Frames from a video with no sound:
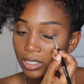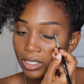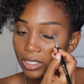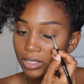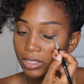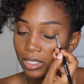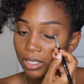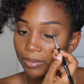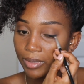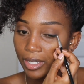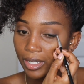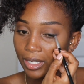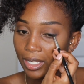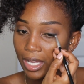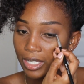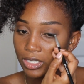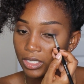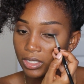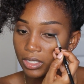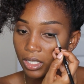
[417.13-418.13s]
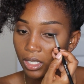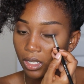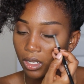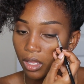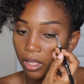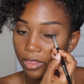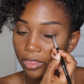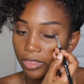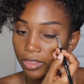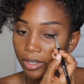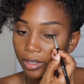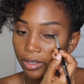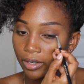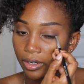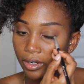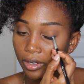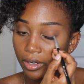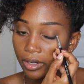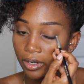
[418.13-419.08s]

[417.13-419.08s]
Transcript: It's gonna make your lashes look a lot thicker.